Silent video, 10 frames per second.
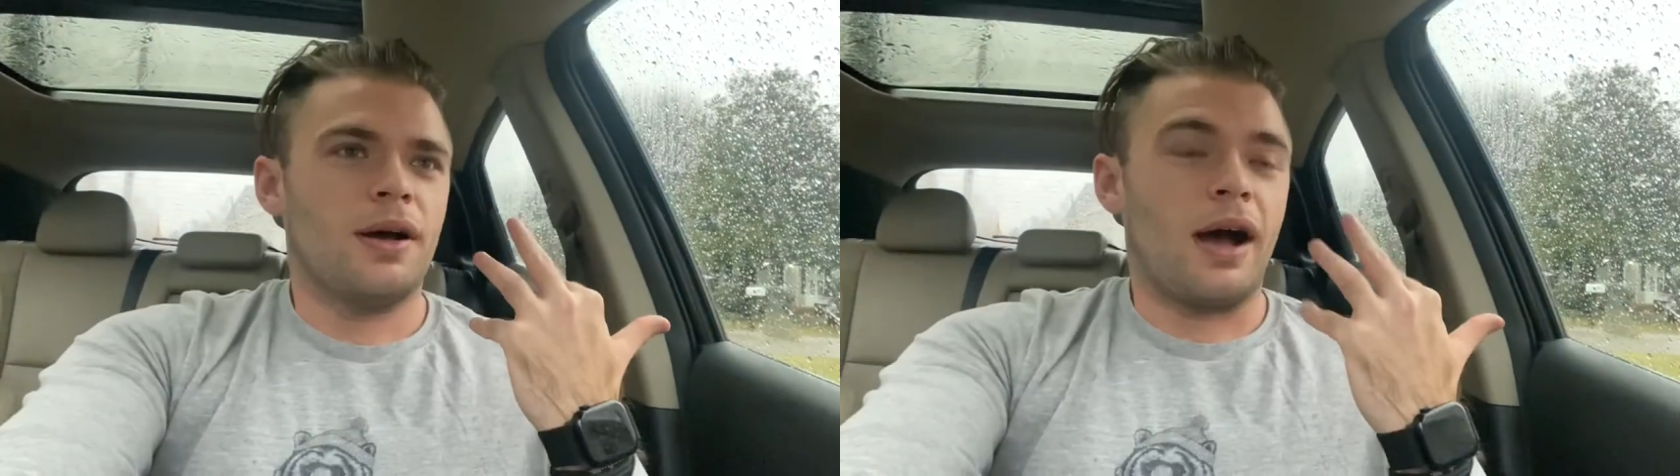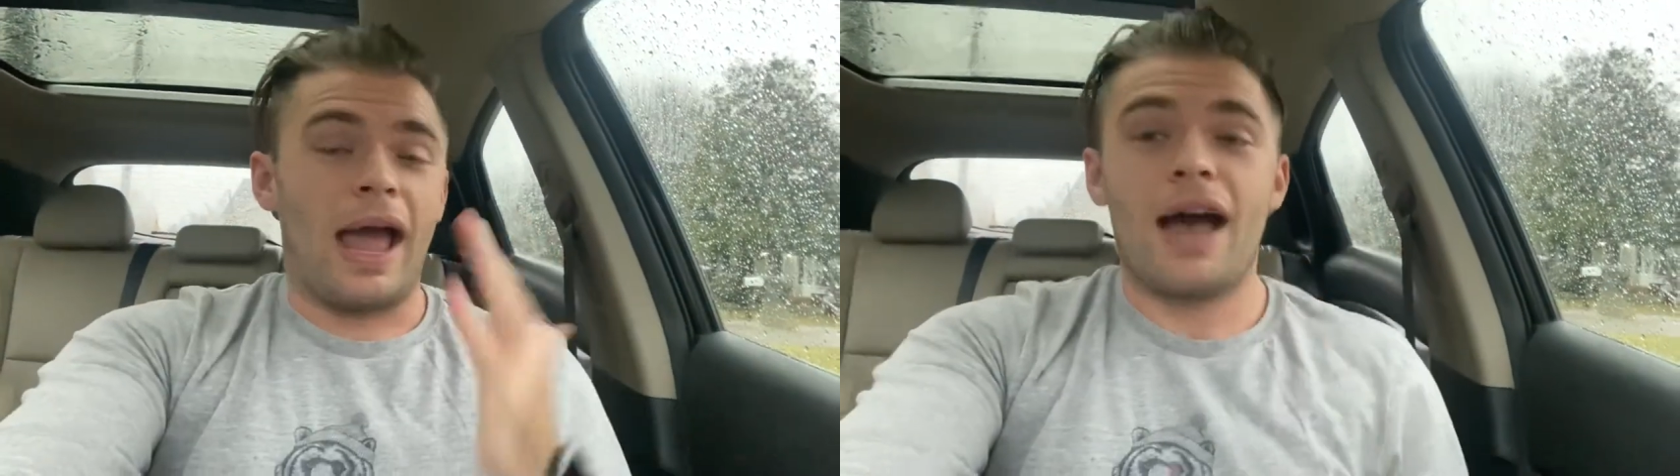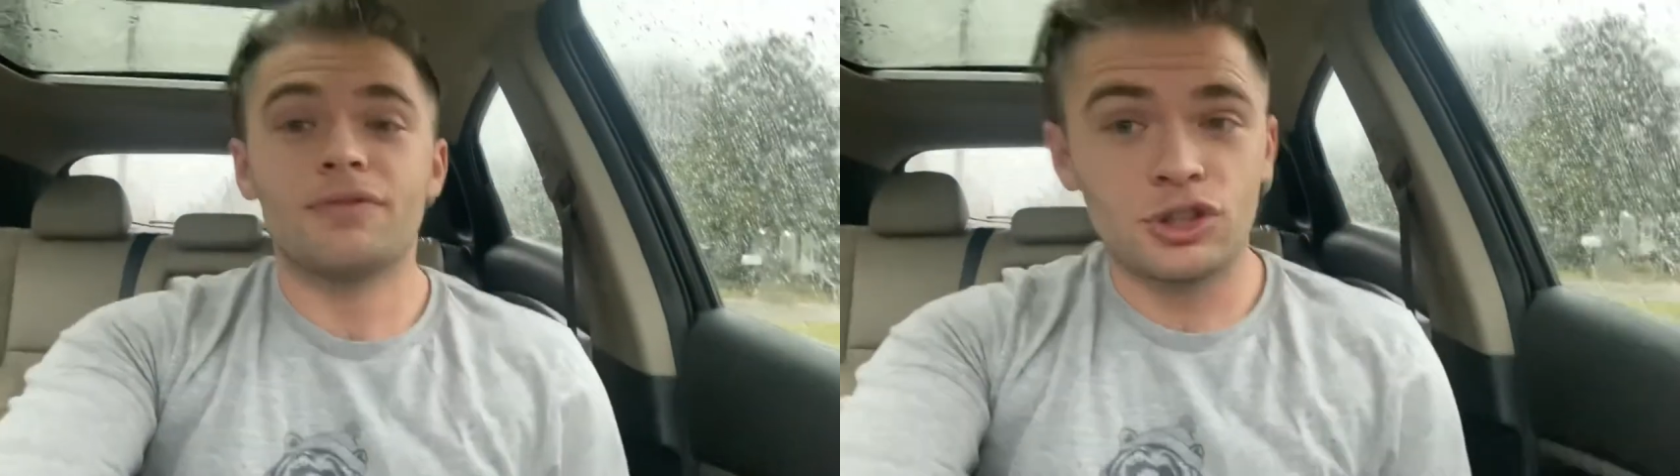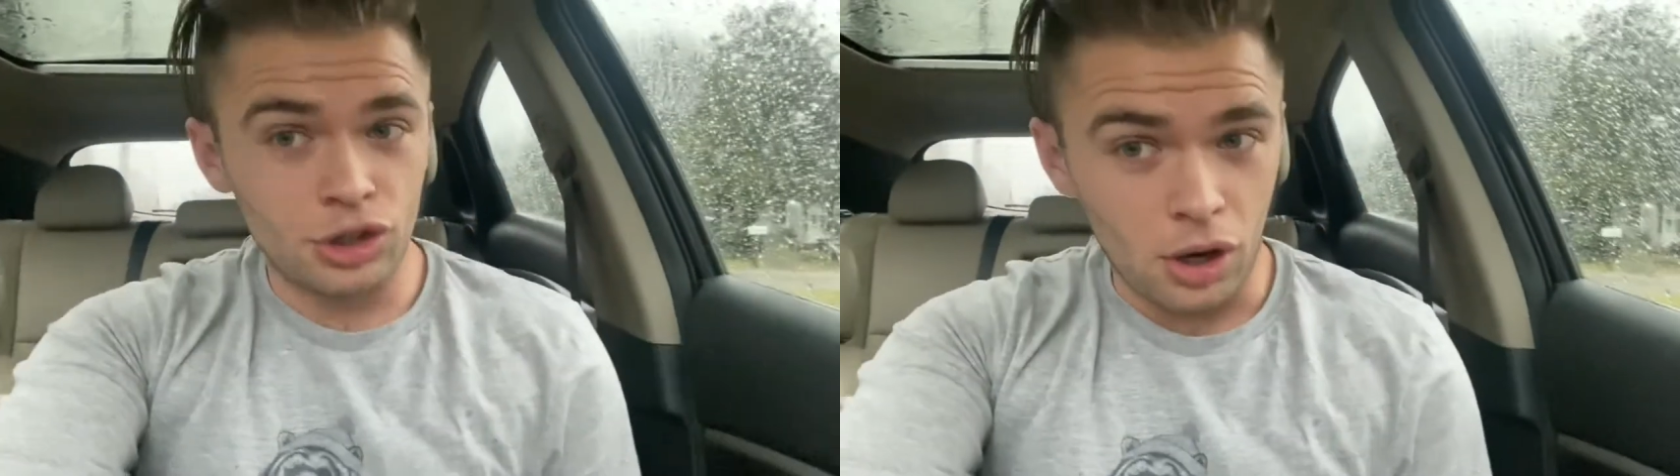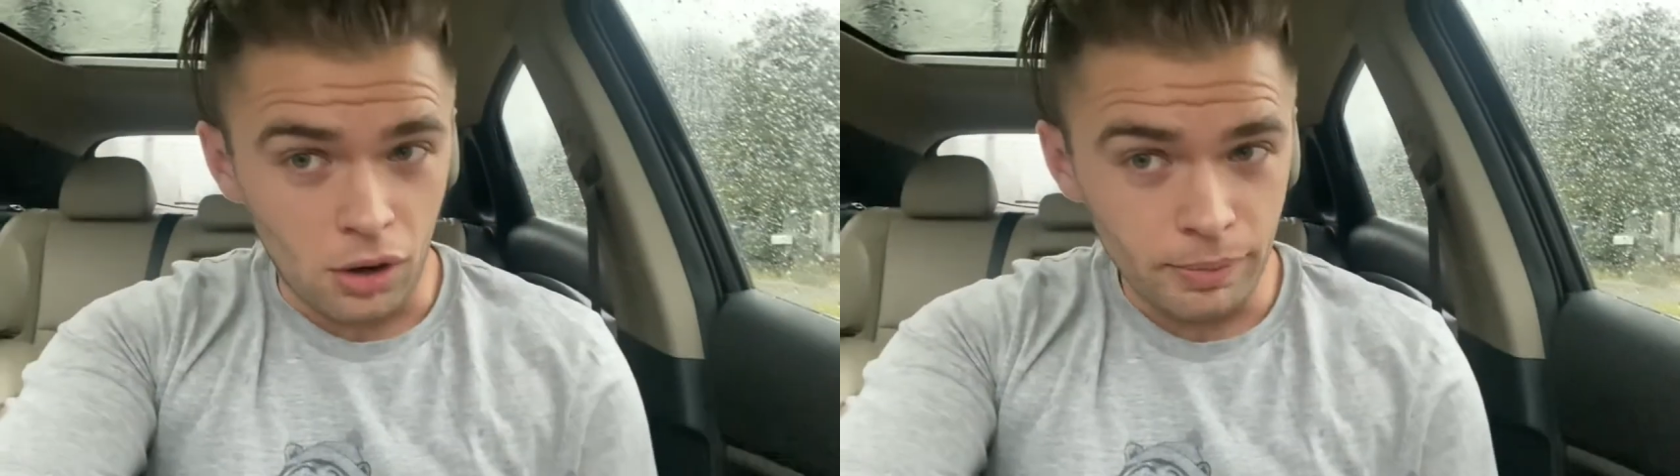I have a
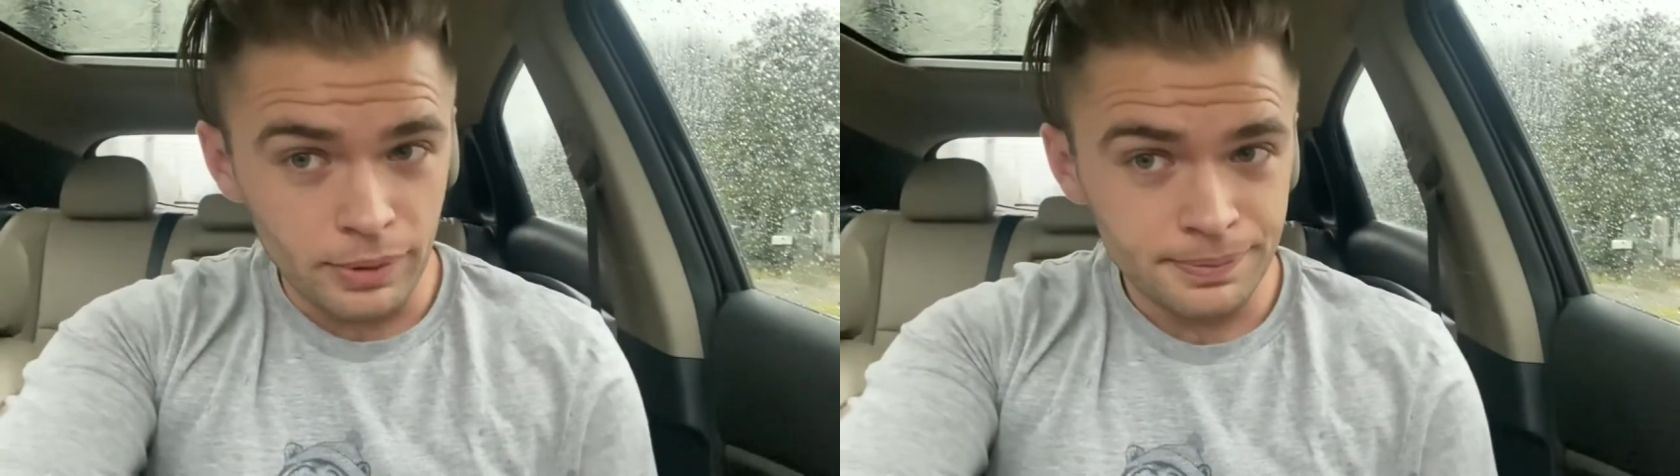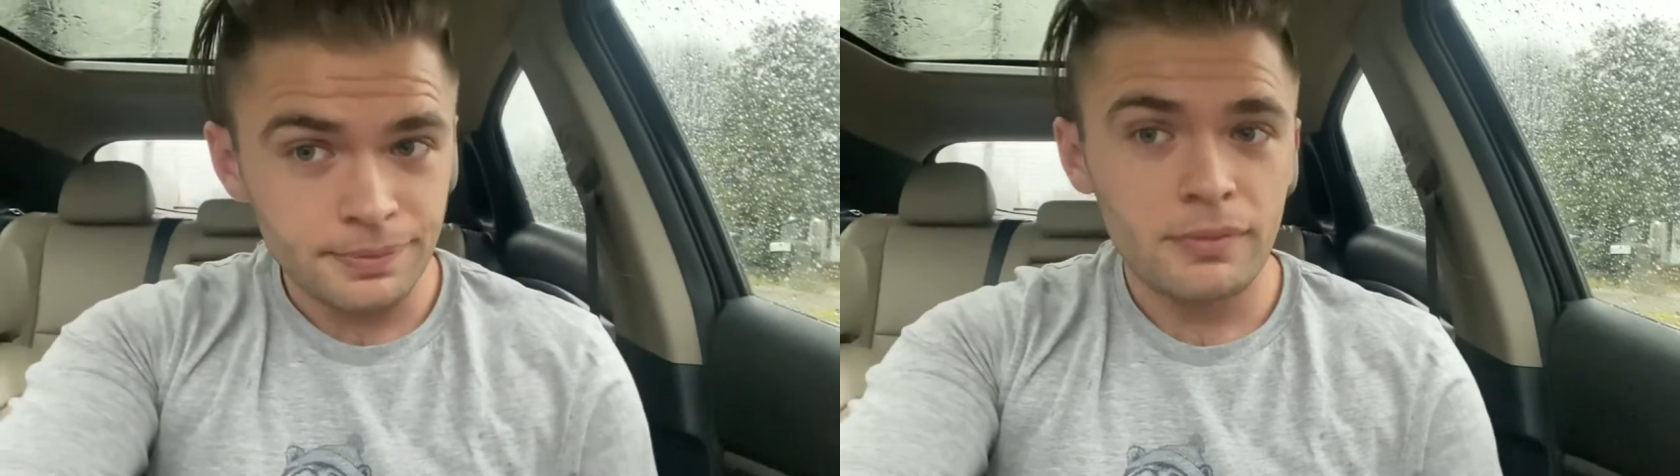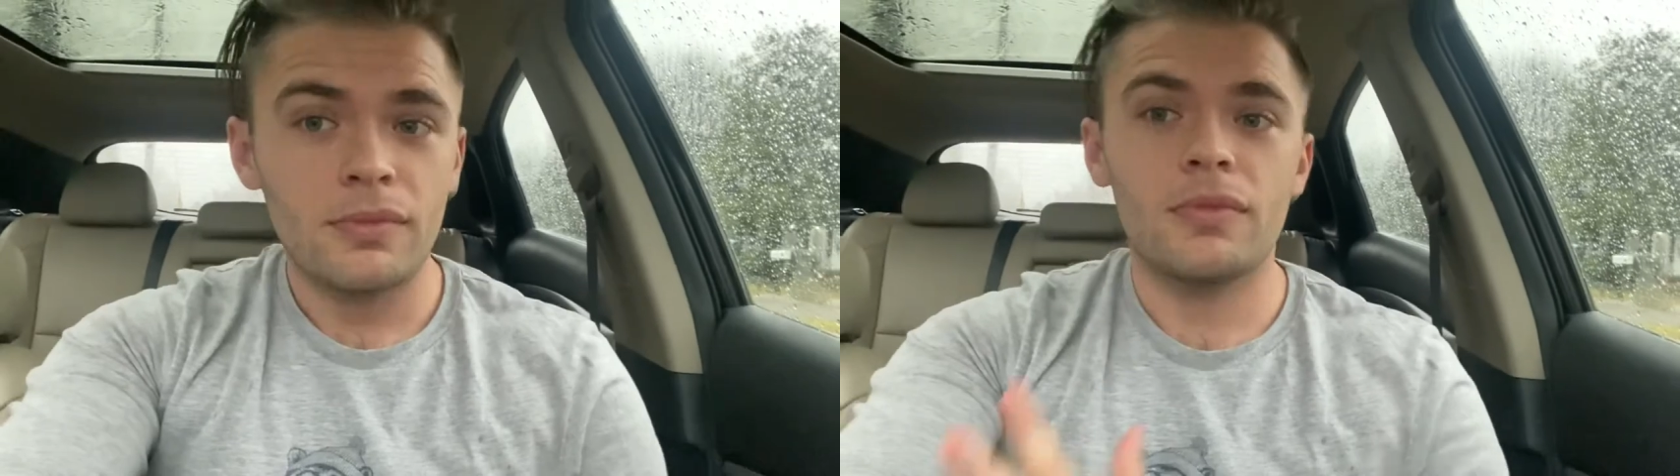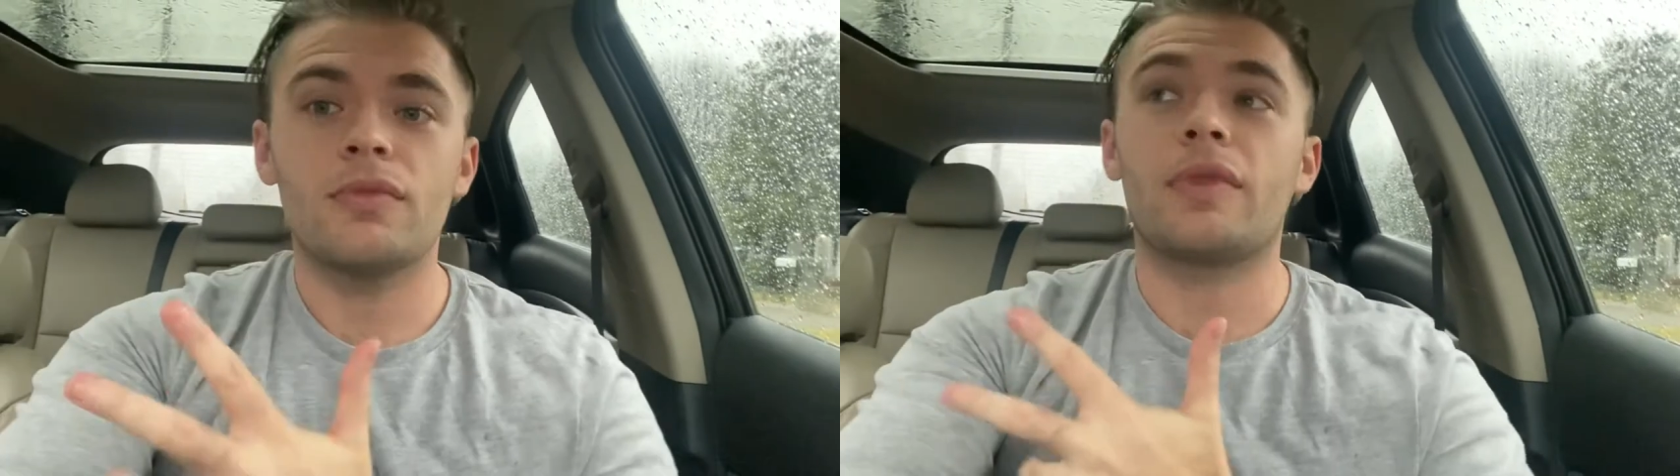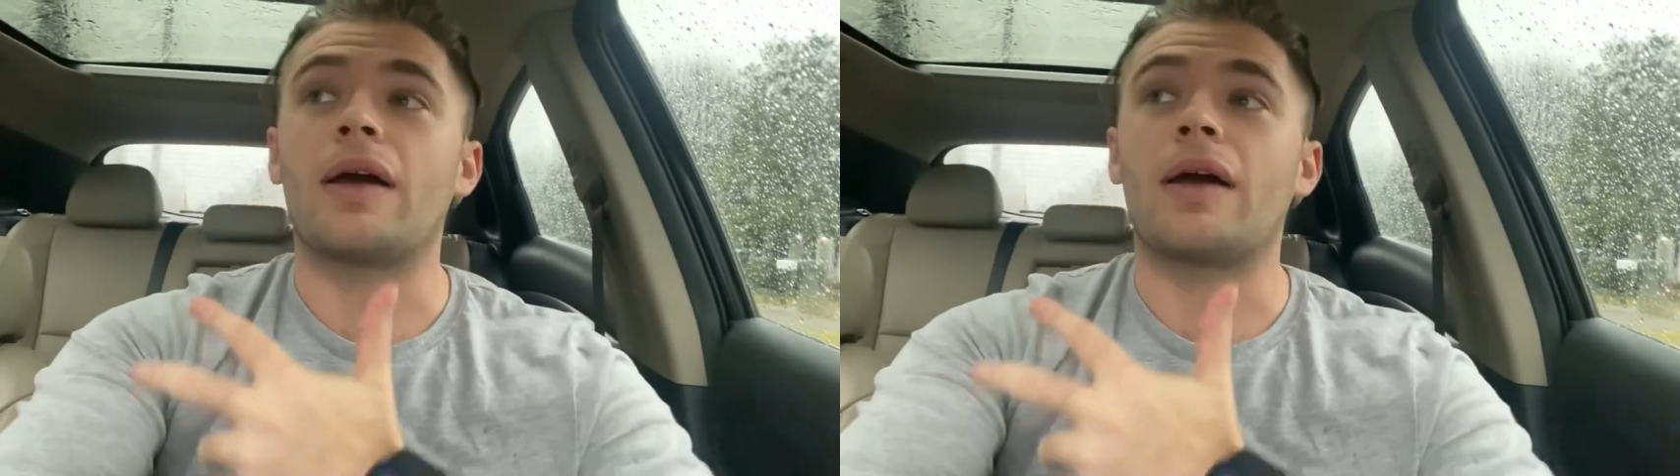job that